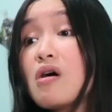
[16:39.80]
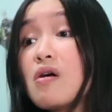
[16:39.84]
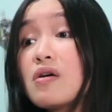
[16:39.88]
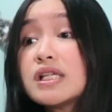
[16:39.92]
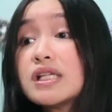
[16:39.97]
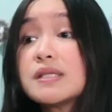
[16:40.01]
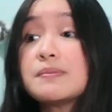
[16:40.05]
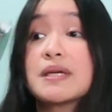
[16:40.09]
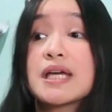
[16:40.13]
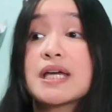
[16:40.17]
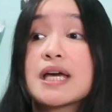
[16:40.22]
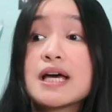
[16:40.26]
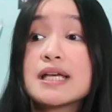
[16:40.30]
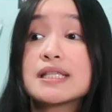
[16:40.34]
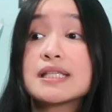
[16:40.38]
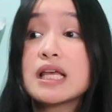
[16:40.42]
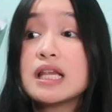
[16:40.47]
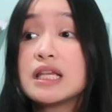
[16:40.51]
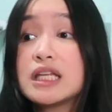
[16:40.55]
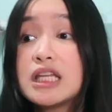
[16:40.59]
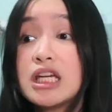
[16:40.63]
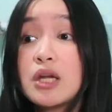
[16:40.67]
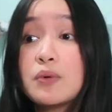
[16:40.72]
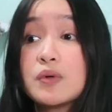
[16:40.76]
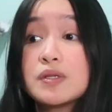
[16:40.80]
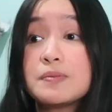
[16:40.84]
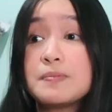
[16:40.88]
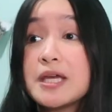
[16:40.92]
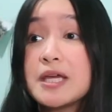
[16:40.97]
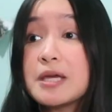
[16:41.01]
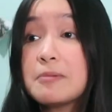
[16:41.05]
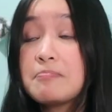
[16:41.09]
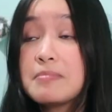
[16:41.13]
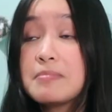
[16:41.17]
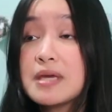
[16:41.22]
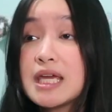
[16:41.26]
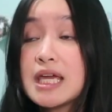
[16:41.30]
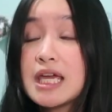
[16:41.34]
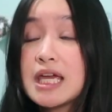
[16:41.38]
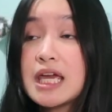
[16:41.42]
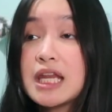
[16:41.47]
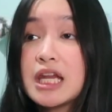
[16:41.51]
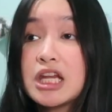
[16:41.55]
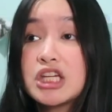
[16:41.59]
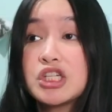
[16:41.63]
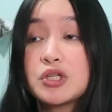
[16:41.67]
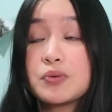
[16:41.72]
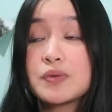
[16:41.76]
oh, it's because Alina was being
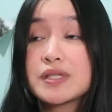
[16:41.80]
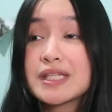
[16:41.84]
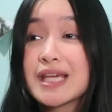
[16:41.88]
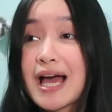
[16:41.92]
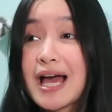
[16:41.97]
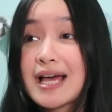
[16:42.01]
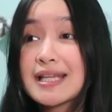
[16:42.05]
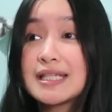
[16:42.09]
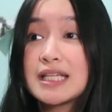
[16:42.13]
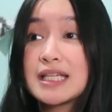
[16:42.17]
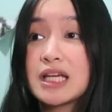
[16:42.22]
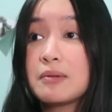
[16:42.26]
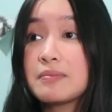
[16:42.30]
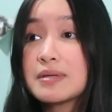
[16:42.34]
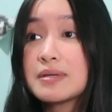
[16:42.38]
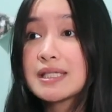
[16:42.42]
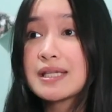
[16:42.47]
mean and she was passing him